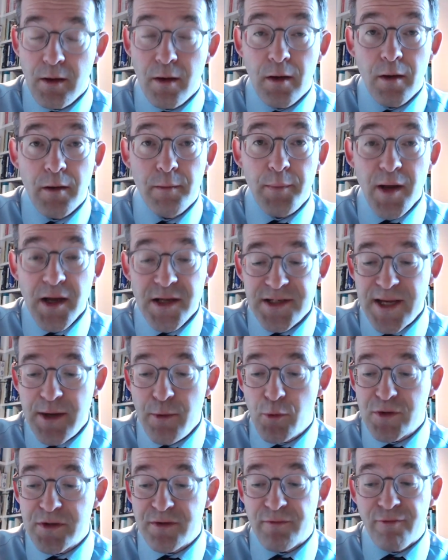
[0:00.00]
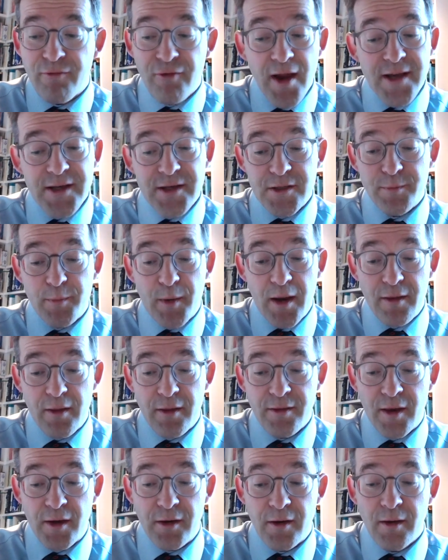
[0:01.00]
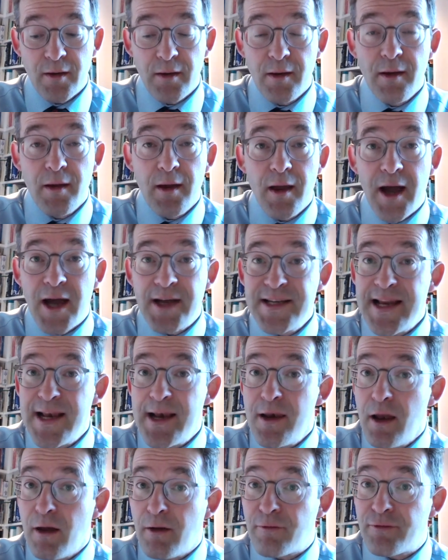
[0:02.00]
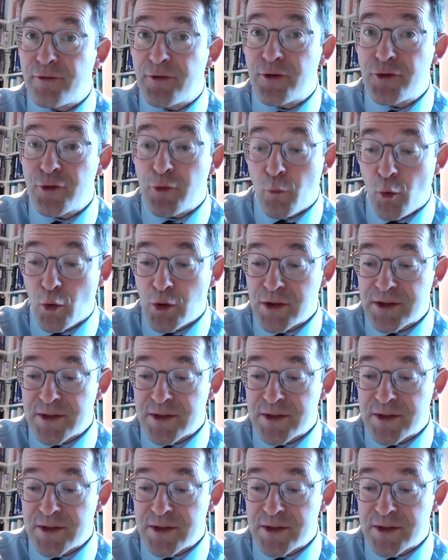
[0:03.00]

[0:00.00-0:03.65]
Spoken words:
Percy wasn't frightened by the thunder, and he loved to watch